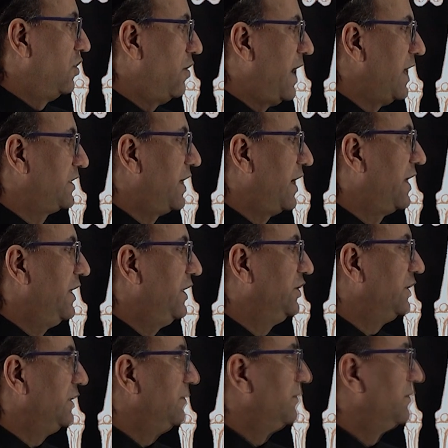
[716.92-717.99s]
thoracic
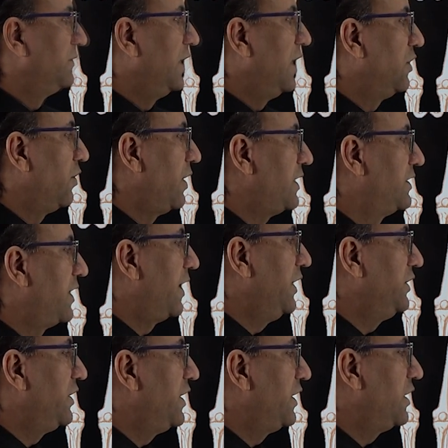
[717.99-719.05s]
region. In thoracic
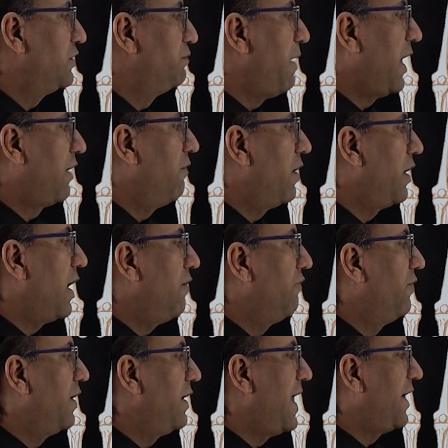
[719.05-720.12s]
region, it is backward,
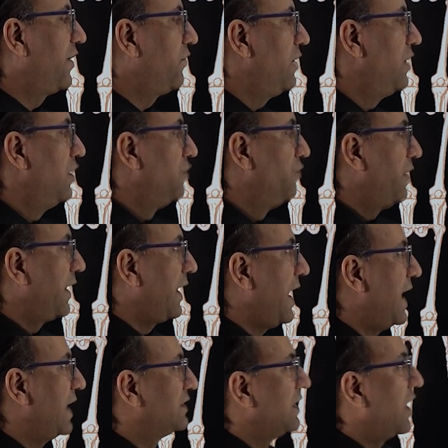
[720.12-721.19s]
upward, lateral.
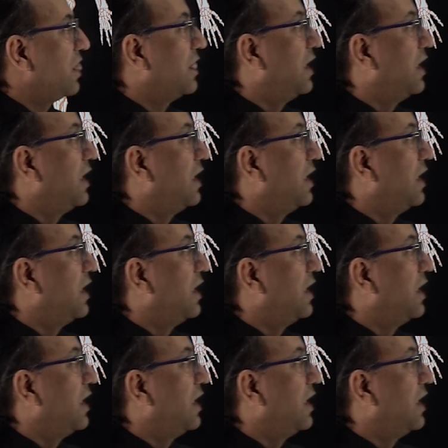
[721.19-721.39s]
Whereas in